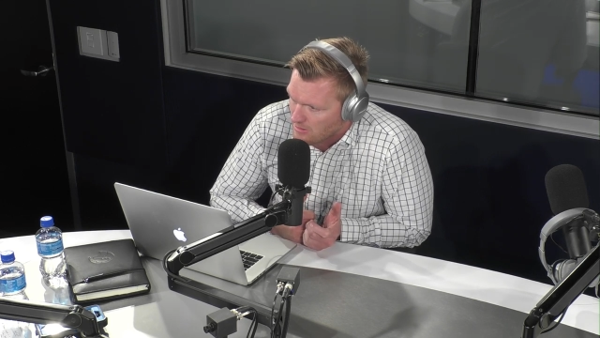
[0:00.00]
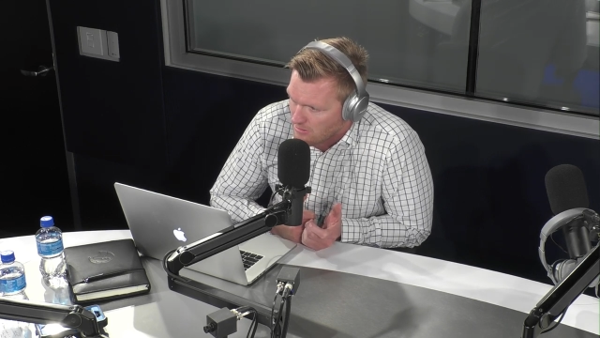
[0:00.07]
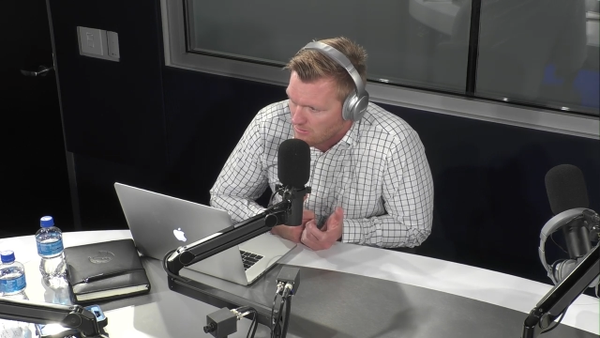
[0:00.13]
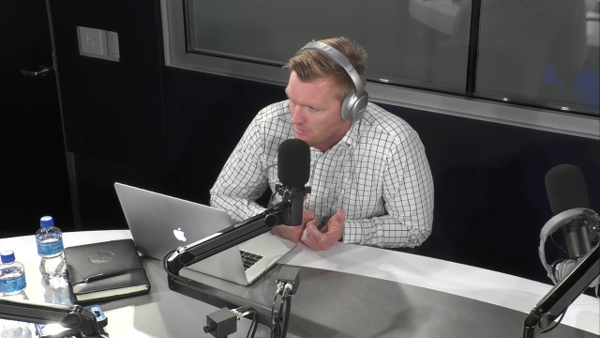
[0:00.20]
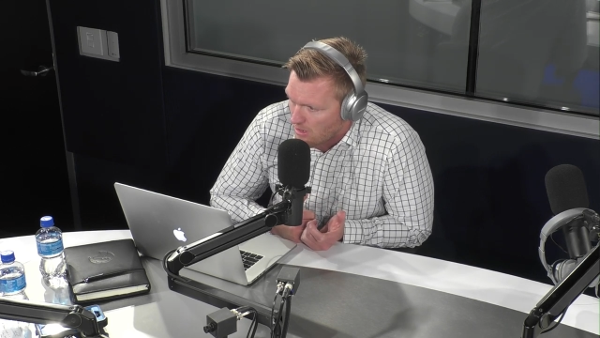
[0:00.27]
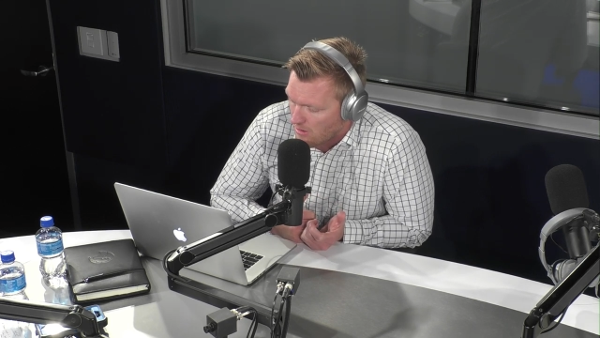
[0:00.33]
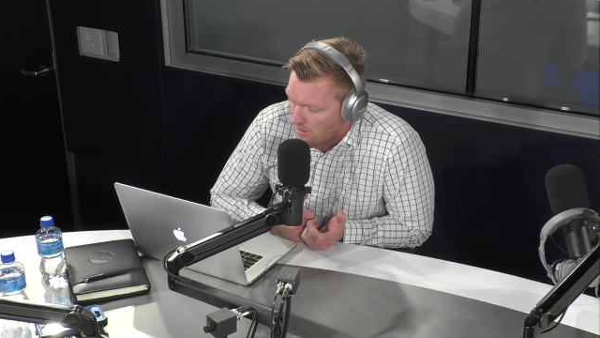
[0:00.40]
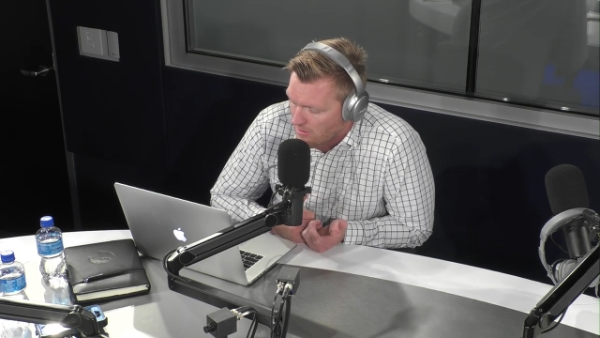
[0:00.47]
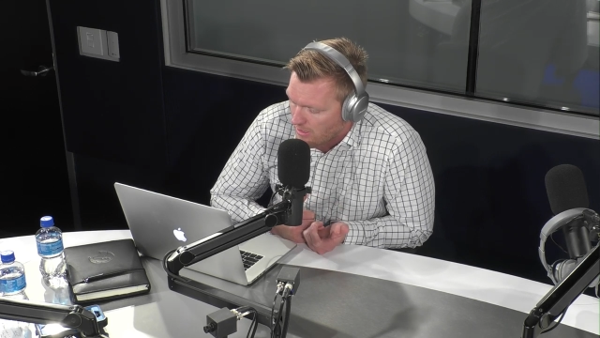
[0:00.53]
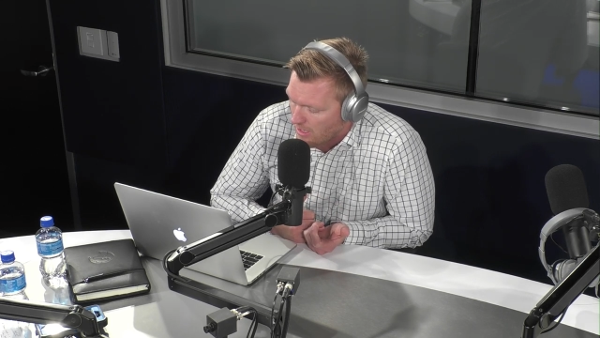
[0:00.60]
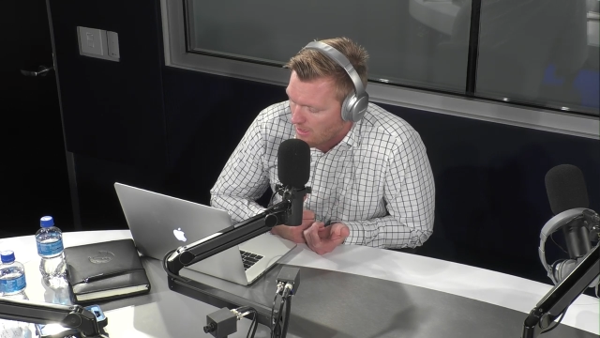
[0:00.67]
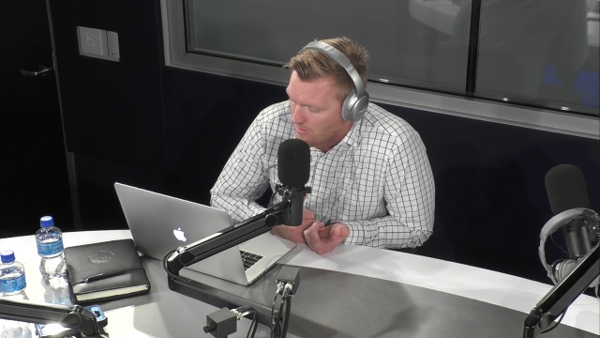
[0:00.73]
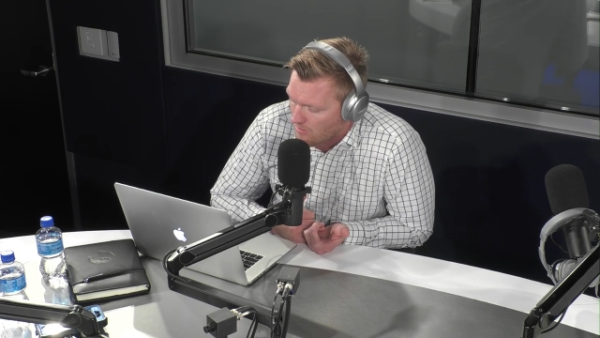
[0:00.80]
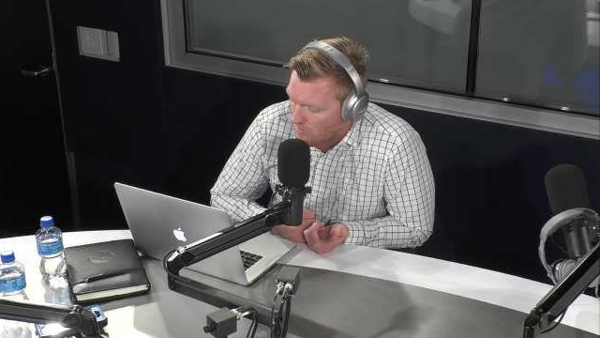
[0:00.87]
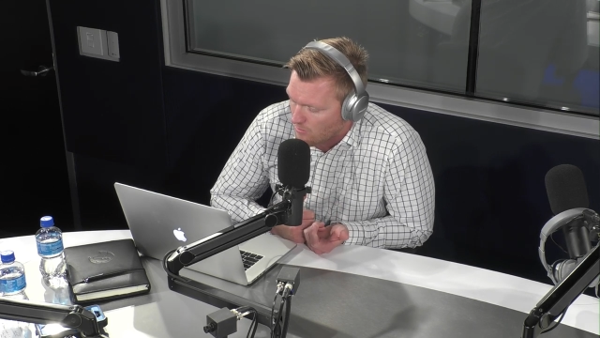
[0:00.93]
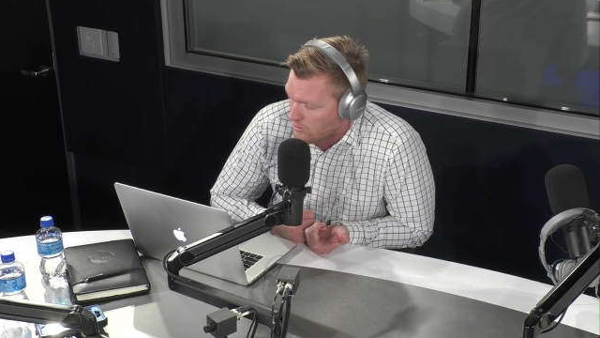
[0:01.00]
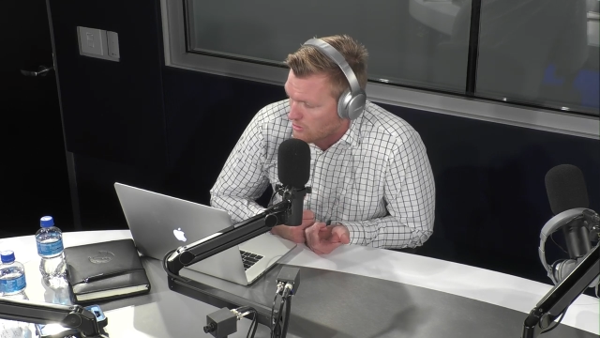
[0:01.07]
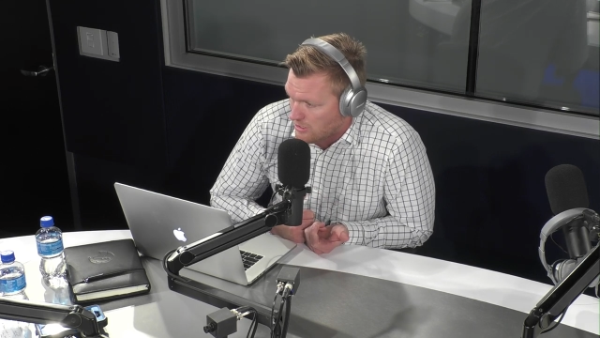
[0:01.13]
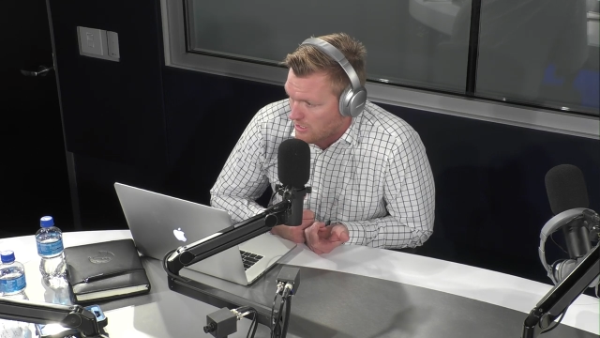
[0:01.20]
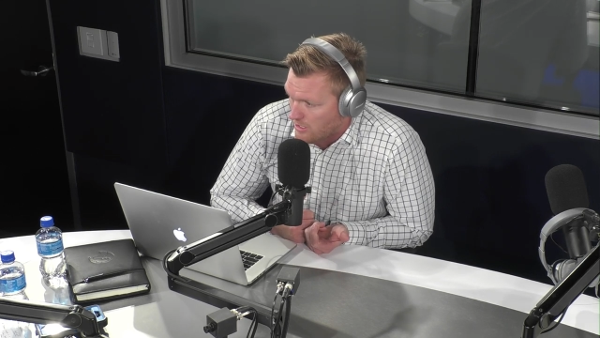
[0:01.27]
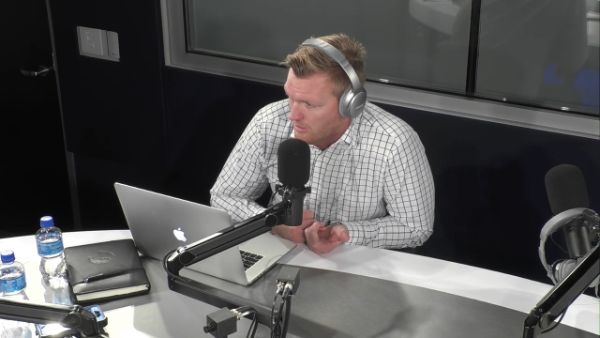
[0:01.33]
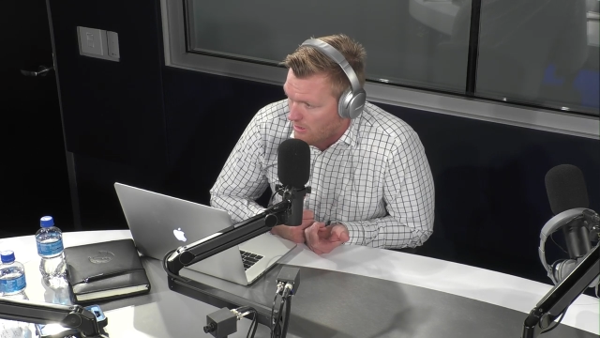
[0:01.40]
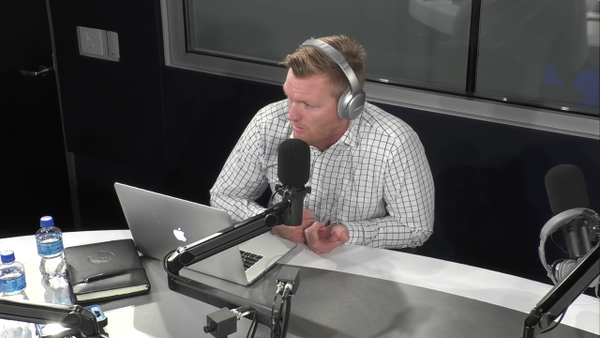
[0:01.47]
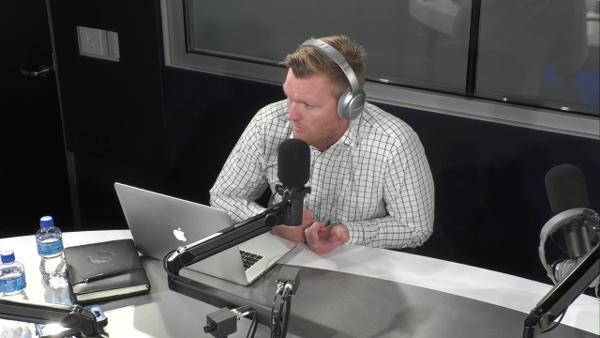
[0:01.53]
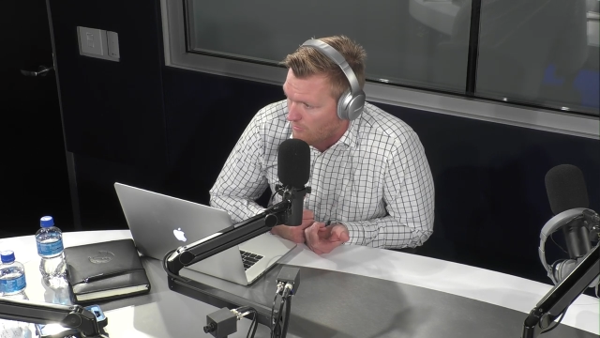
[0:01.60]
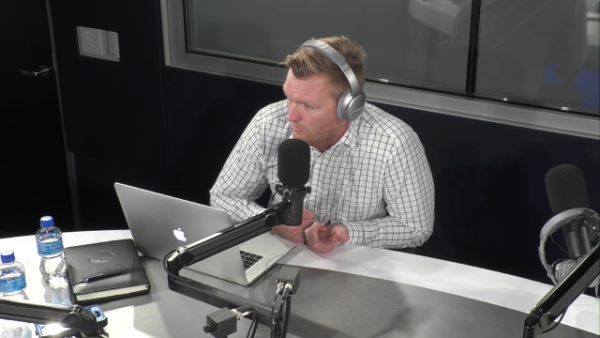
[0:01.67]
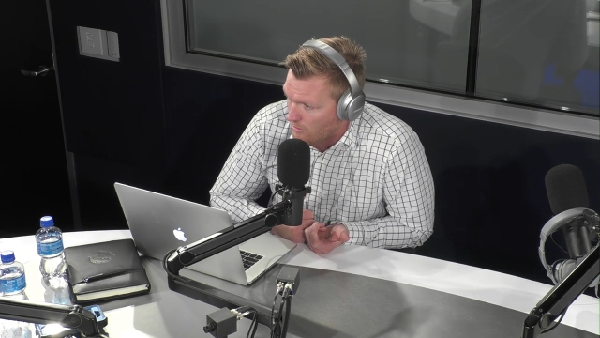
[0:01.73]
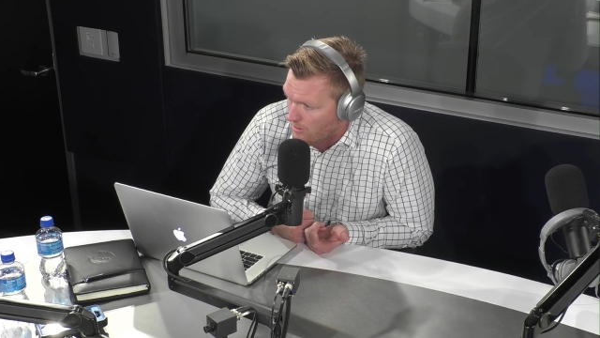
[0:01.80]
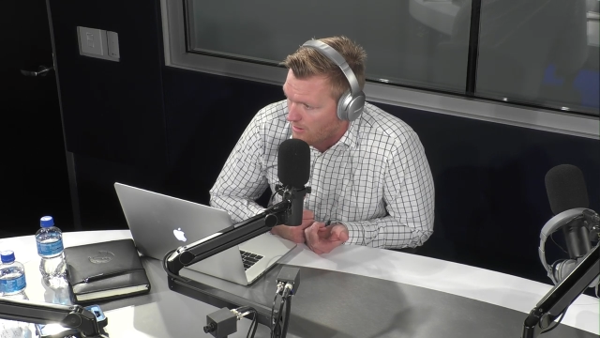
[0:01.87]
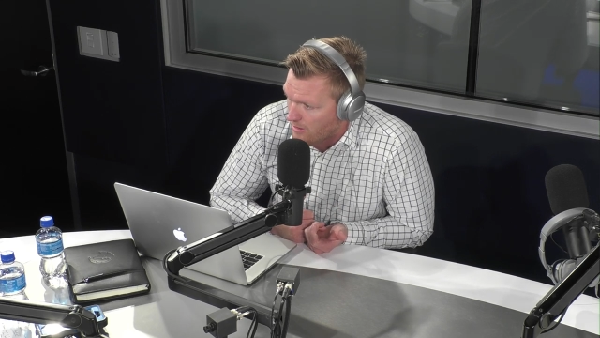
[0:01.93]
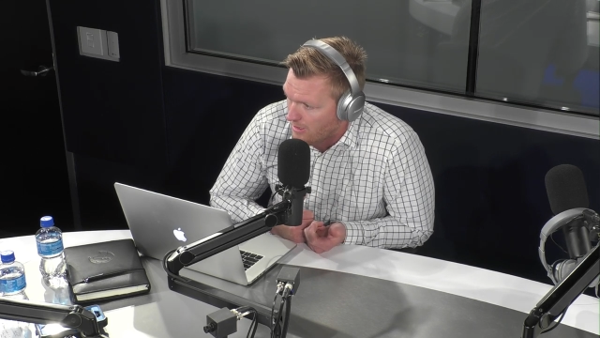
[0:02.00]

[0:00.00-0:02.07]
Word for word: you know, okay, we're just going to go for it.